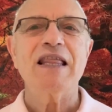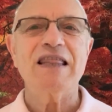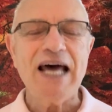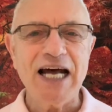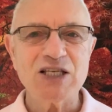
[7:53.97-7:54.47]

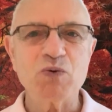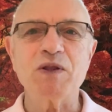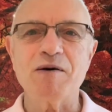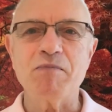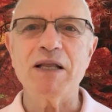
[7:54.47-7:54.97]
That's what
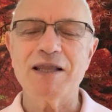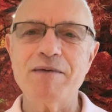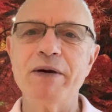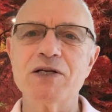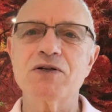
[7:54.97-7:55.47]
the Monthly
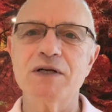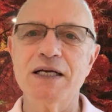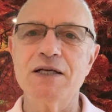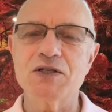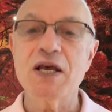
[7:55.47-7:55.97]
Mentor
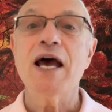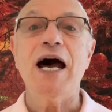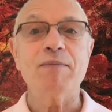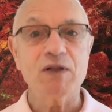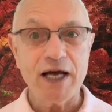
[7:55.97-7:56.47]
is.
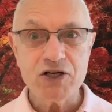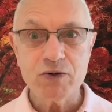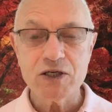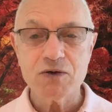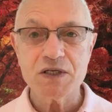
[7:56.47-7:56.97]
I'm glad you're
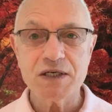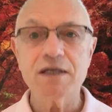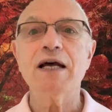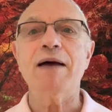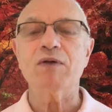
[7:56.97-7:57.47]

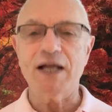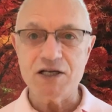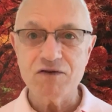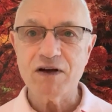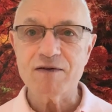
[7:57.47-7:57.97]
interested. I'm
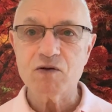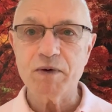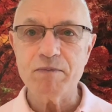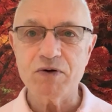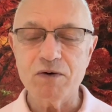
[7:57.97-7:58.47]
glad you've come to
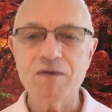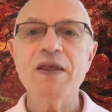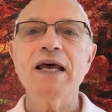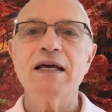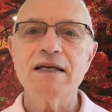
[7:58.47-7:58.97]
my booth.
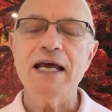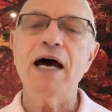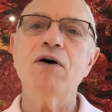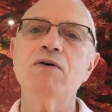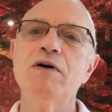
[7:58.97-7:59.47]

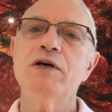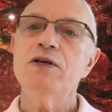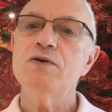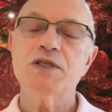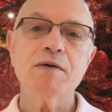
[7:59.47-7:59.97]
Now
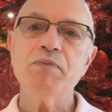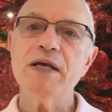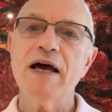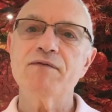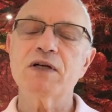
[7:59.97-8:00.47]
you simply have